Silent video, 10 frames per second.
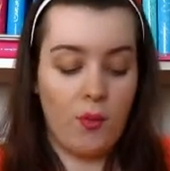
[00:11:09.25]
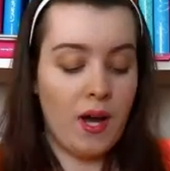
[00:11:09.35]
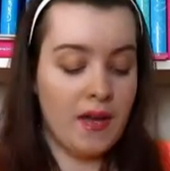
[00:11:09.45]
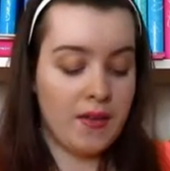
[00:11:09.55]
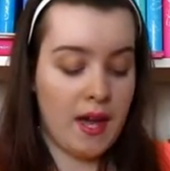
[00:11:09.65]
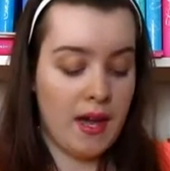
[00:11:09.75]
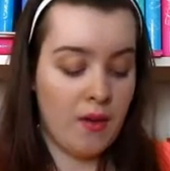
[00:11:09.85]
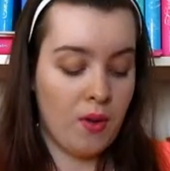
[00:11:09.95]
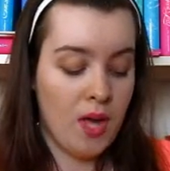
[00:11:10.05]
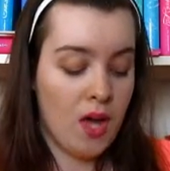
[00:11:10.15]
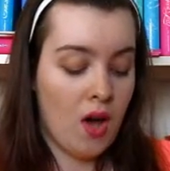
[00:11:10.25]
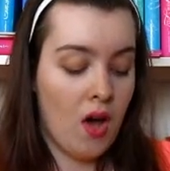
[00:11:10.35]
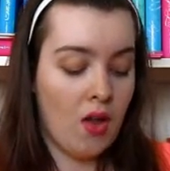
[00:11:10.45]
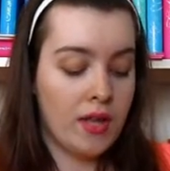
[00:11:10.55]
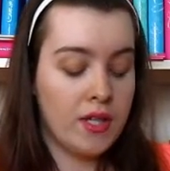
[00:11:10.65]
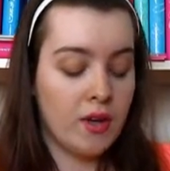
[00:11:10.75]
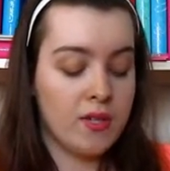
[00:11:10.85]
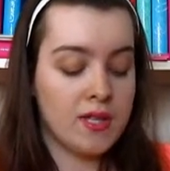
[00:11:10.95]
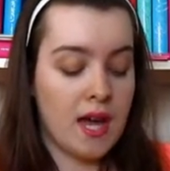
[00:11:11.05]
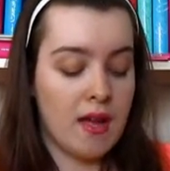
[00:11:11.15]
a while now. All I know
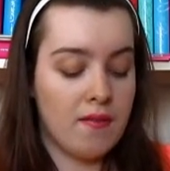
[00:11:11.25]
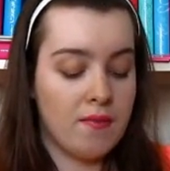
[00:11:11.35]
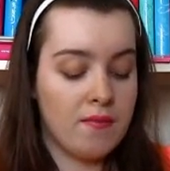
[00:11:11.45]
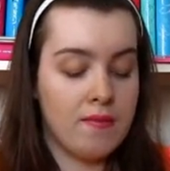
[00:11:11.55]
is that